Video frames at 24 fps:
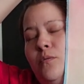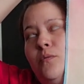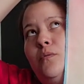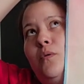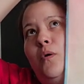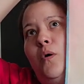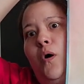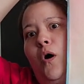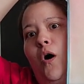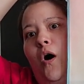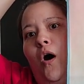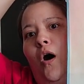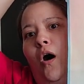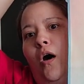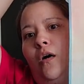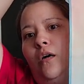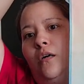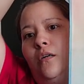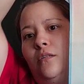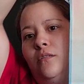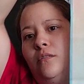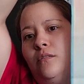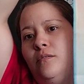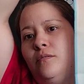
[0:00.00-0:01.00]
Oh,
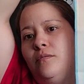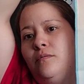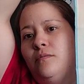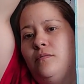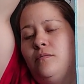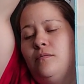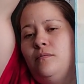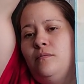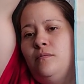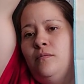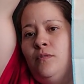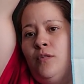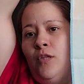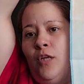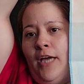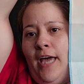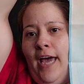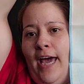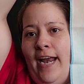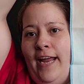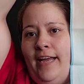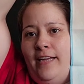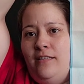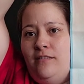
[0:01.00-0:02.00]
look
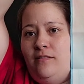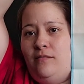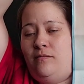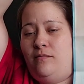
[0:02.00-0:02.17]
at it.